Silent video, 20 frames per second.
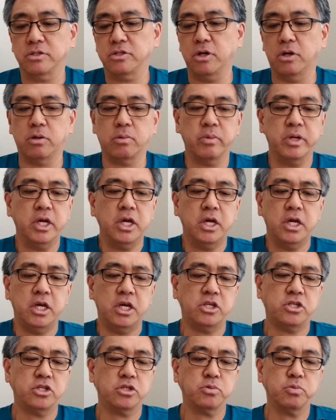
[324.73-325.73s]
So
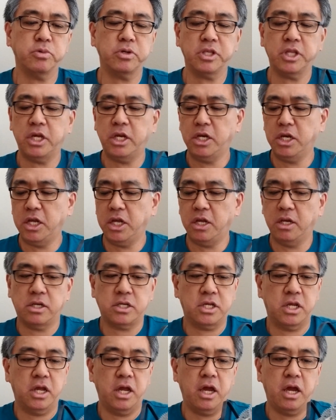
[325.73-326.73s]
it's just really
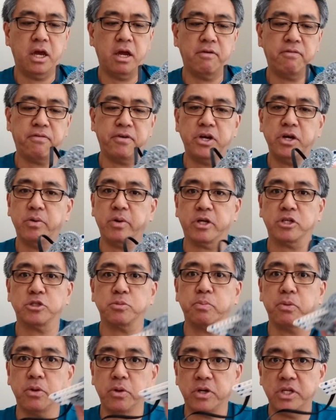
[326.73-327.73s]
neat and fun to
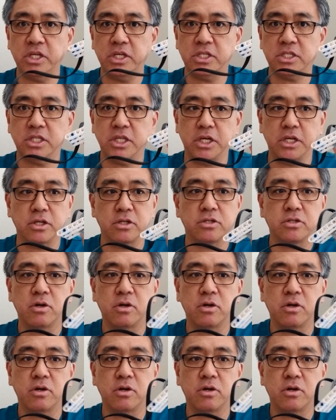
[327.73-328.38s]
explore these things.